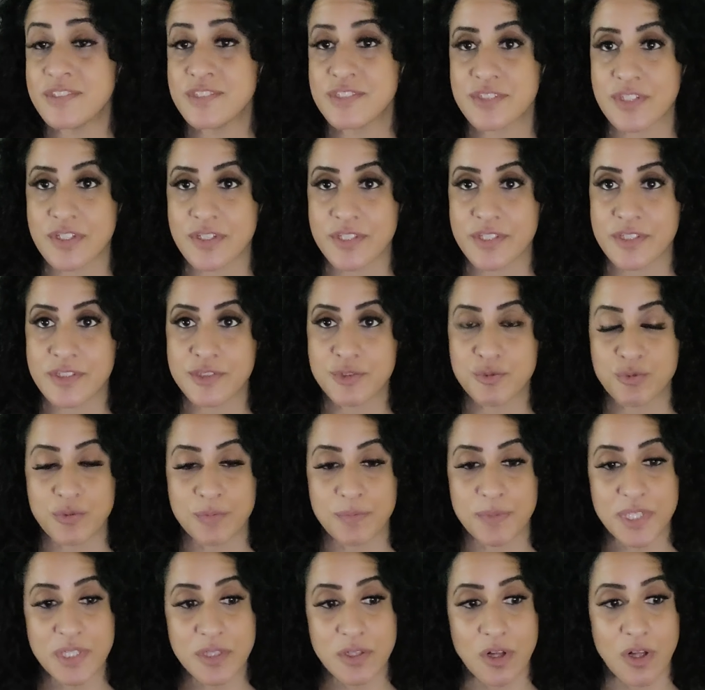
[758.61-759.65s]
science would
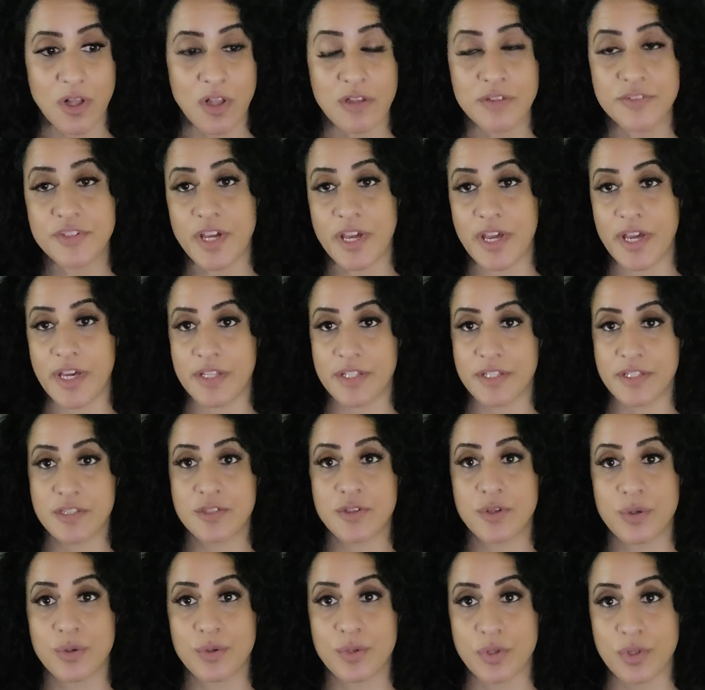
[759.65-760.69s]
be called
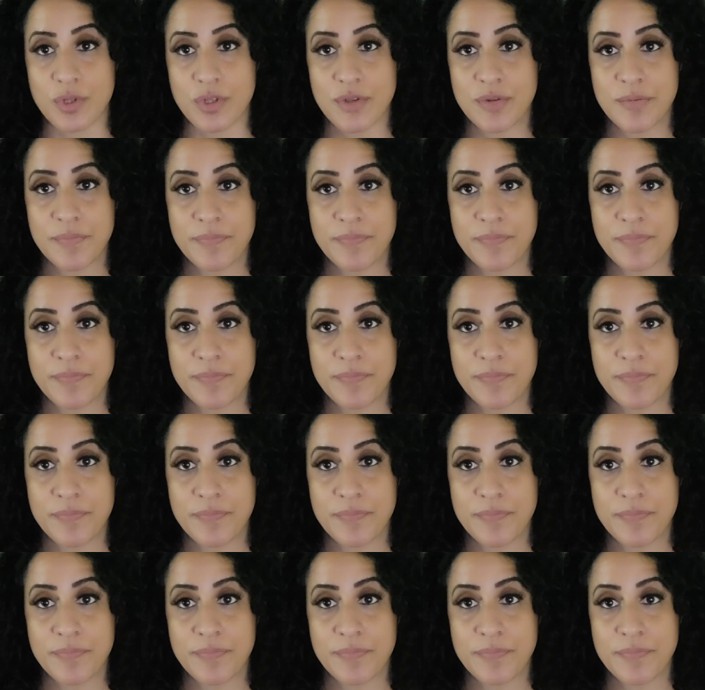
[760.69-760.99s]
anecdotal.